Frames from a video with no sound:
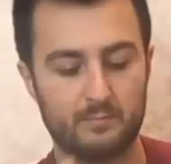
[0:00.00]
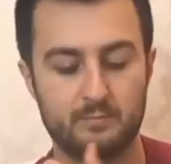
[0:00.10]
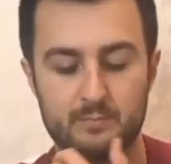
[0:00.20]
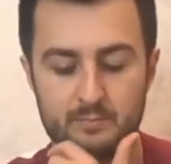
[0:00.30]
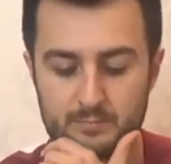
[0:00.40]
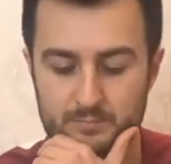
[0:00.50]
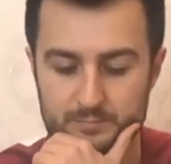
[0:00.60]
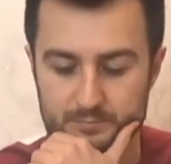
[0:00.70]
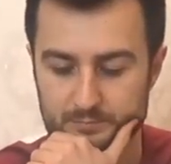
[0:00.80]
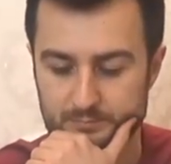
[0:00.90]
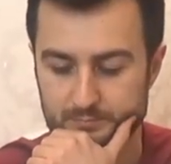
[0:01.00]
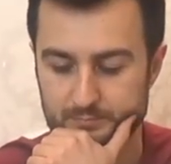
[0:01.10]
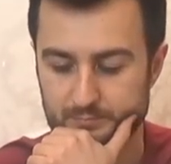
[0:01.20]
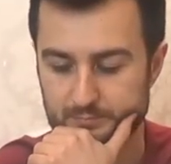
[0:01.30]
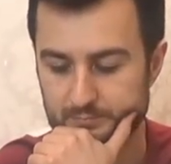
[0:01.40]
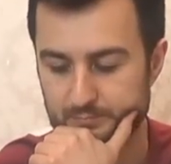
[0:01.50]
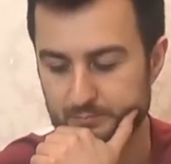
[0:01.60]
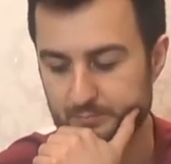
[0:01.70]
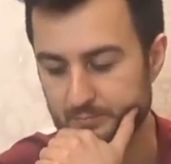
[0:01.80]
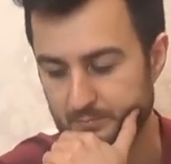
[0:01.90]

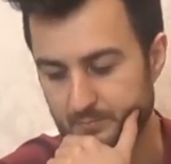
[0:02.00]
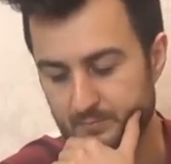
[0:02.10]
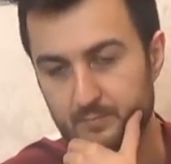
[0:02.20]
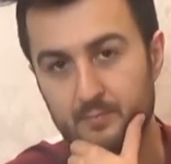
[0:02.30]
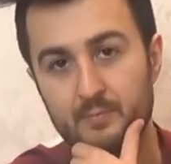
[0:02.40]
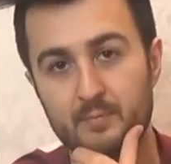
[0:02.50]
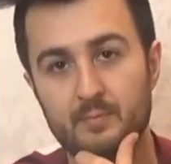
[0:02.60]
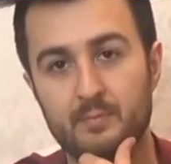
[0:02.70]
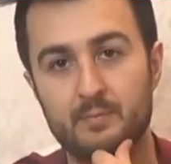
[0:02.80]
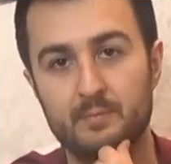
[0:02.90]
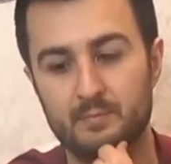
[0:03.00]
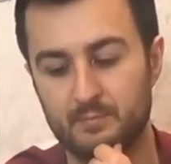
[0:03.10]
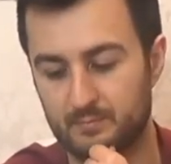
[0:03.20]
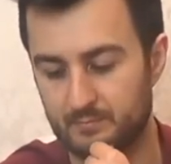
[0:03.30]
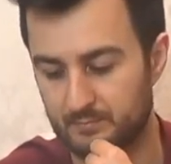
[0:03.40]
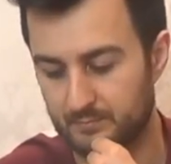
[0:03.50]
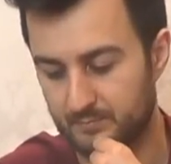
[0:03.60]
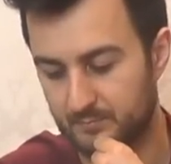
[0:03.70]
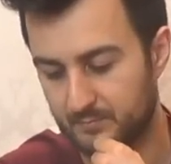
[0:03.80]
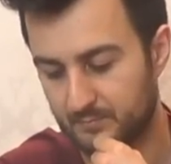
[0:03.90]

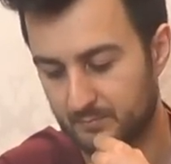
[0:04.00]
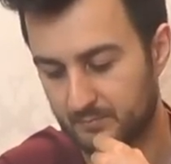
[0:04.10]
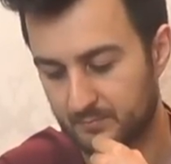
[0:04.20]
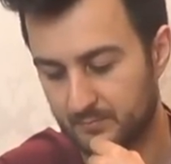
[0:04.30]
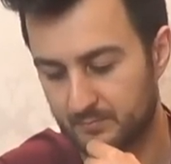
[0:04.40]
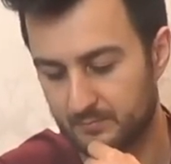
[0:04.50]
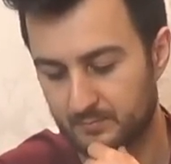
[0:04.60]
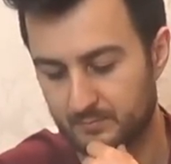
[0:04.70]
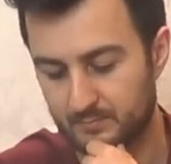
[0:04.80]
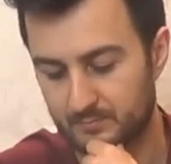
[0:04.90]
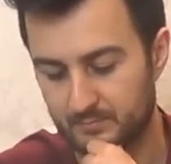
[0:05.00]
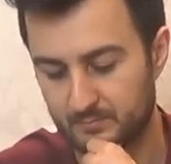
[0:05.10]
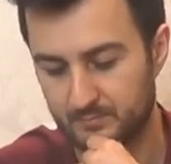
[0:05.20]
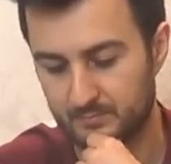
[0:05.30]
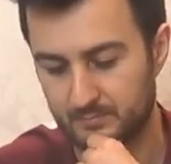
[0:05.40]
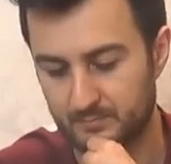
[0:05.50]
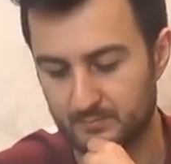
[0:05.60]
This person isn't speaking.